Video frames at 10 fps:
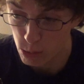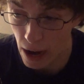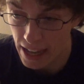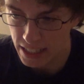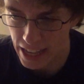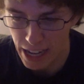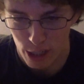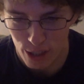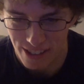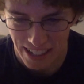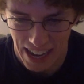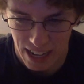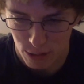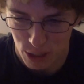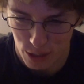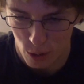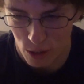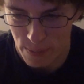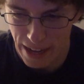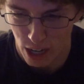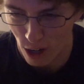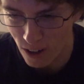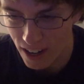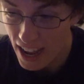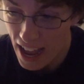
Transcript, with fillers: wryly at her, then head out the door to my car.